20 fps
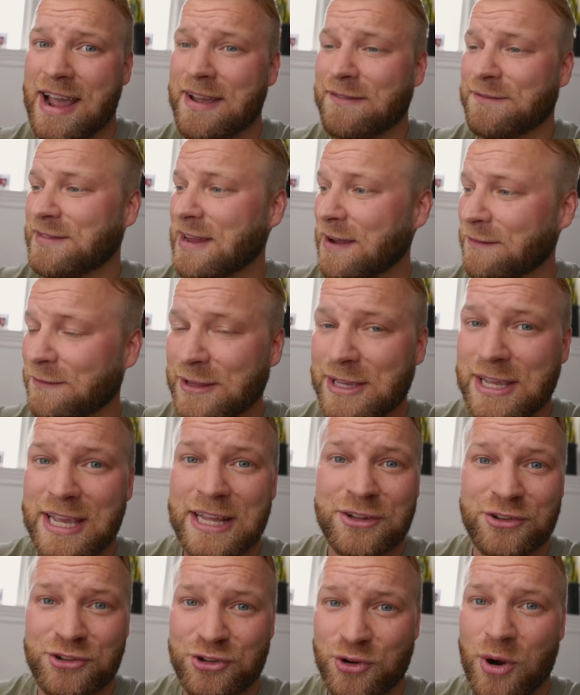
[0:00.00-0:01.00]
I've definitely
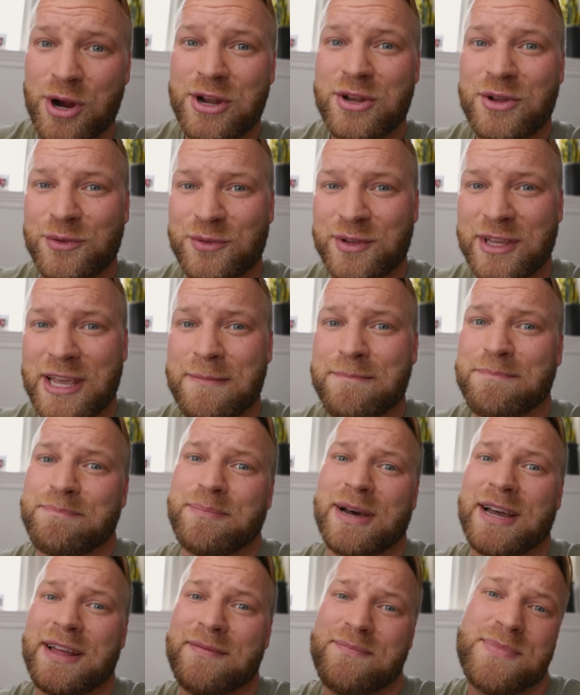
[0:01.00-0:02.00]
enjoyed using it,
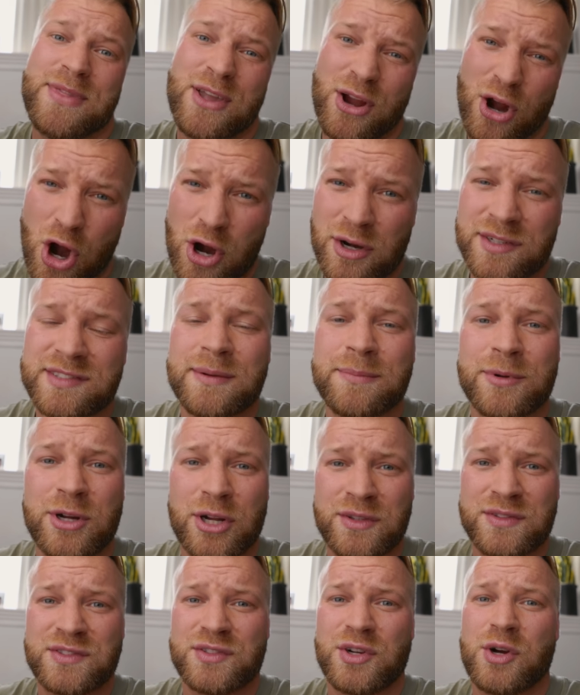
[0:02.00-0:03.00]
but there are some
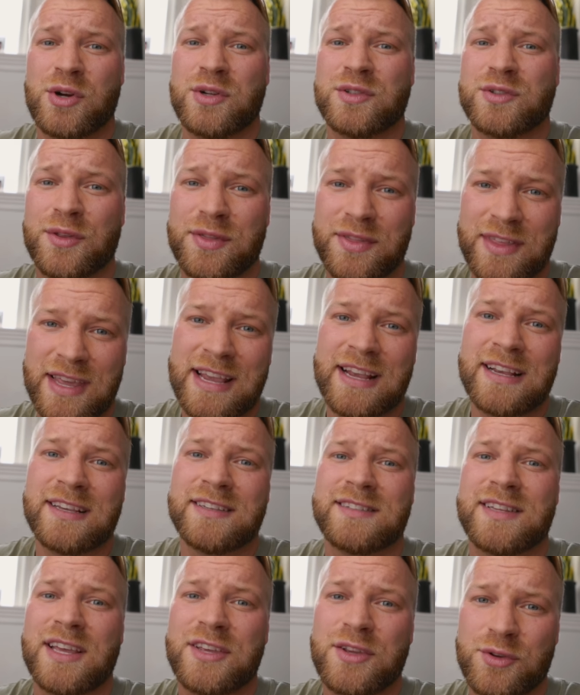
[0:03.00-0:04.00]
concerns or
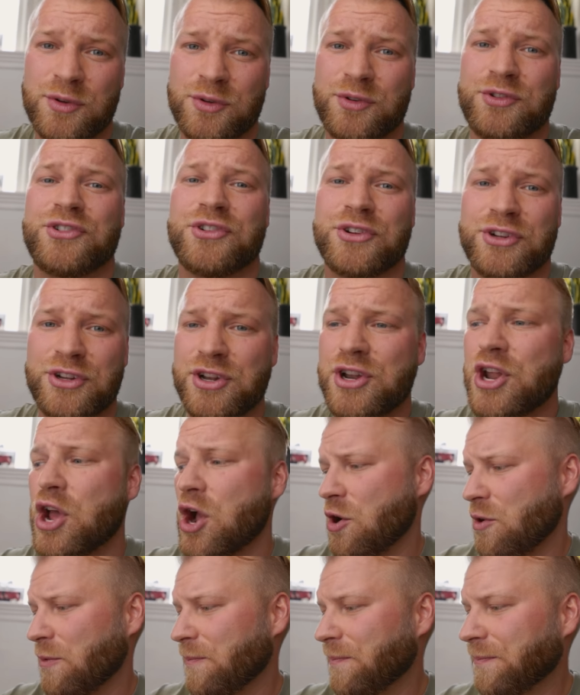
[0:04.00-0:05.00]
things that you should
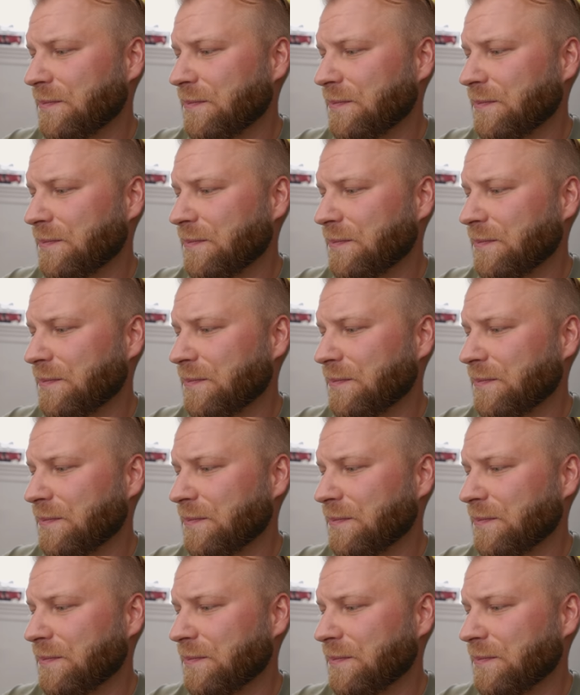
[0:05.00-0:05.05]
know.